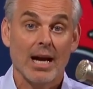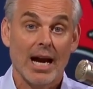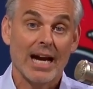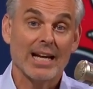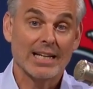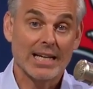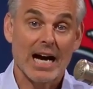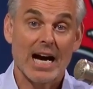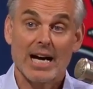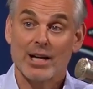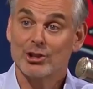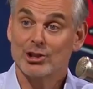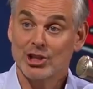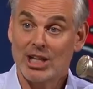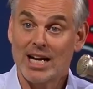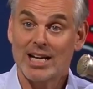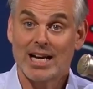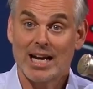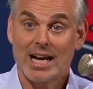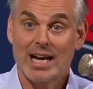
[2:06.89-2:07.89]
and Kyle
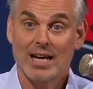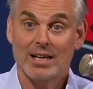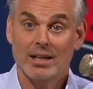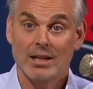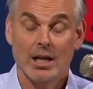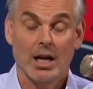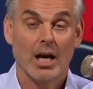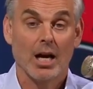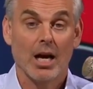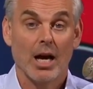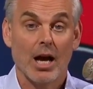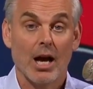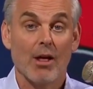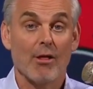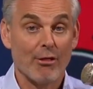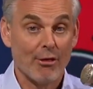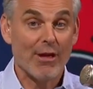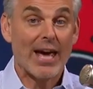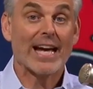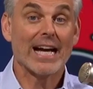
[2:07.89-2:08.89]
Shanahan.
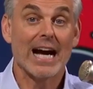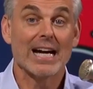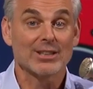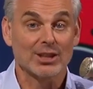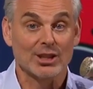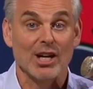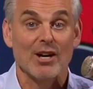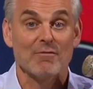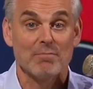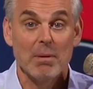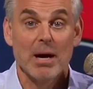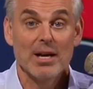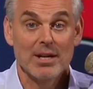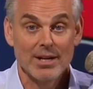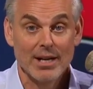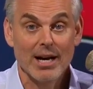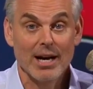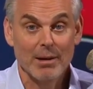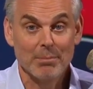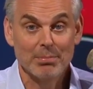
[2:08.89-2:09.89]
They got stuff
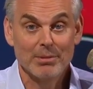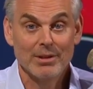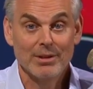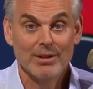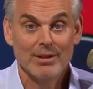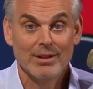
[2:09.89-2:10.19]
buttoned up.